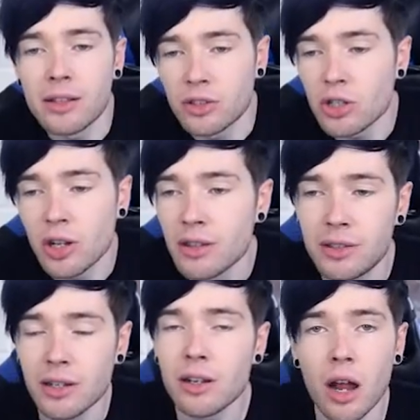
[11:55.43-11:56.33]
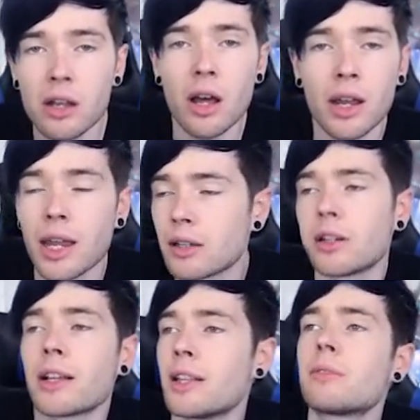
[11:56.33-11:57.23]
It's just considered unlucky. It's
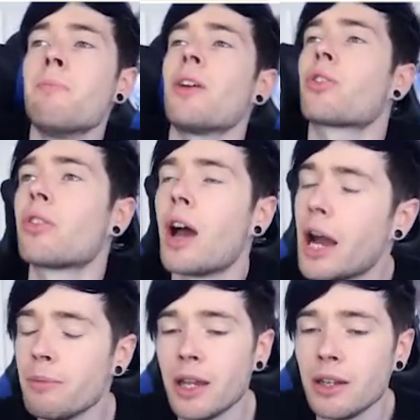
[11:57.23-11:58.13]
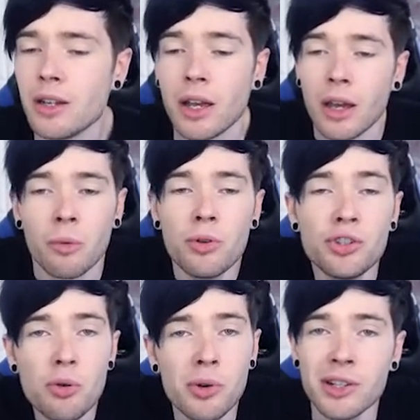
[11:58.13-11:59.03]
like this myth. I mean, would
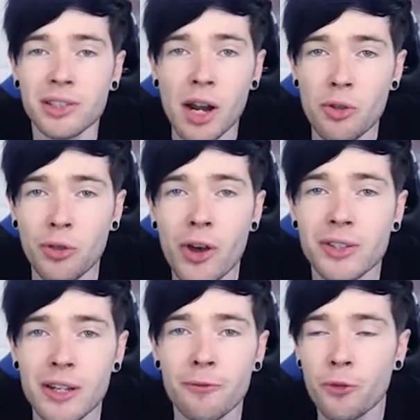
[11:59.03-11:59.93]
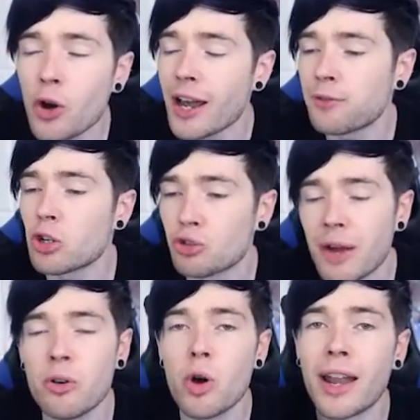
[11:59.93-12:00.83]
you want to stay on the 13th floor and have to
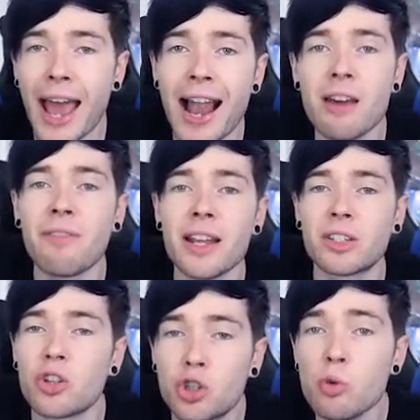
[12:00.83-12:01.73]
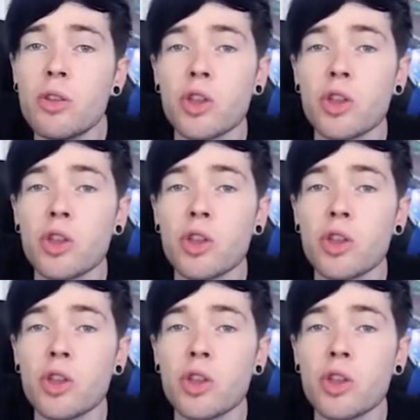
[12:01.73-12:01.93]
travel an elevator to the